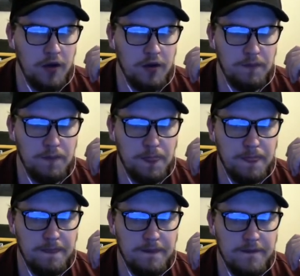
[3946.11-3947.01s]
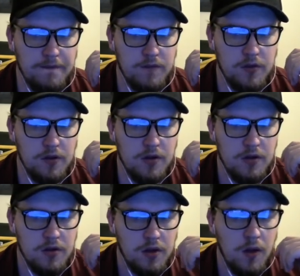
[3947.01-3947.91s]

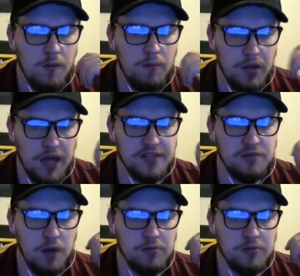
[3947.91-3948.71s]
they're going.